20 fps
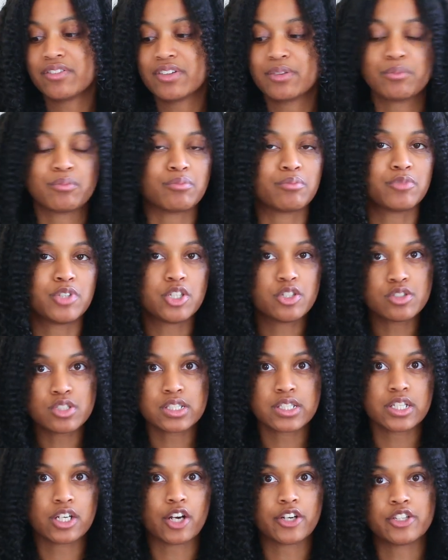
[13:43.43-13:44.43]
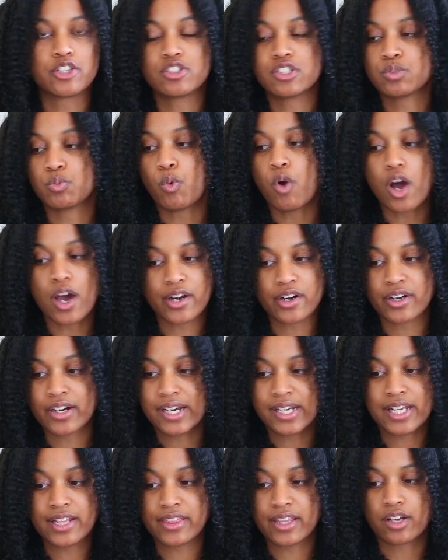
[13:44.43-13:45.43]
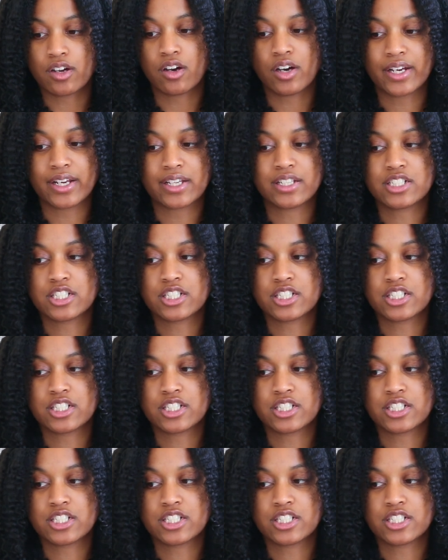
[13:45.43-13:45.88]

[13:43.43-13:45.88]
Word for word: even used it or used water or anything on it.